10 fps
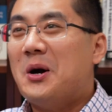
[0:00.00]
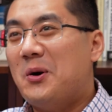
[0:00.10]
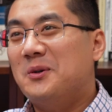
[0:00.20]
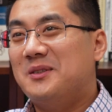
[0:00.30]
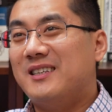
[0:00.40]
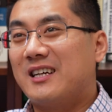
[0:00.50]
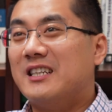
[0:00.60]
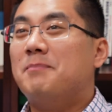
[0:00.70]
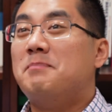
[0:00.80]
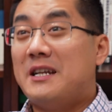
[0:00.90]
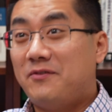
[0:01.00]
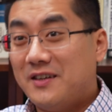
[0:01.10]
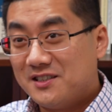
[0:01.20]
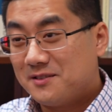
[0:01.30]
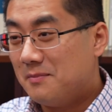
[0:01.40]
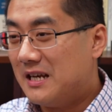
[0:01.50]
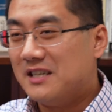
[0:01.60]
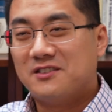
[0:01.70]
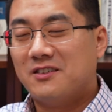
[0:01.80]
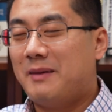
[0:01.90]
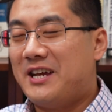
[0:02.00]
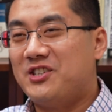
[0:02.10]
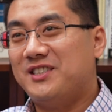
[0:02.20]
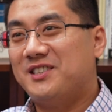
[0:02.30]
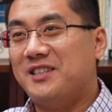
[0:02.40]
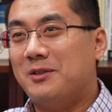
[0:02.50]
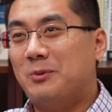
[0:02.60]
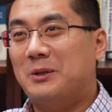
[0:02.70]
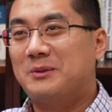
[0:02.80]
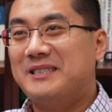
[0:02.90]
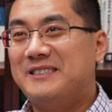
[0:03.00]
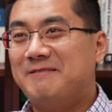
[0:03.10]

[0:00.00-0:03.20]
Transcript: goal that benefits millions of patients in the world.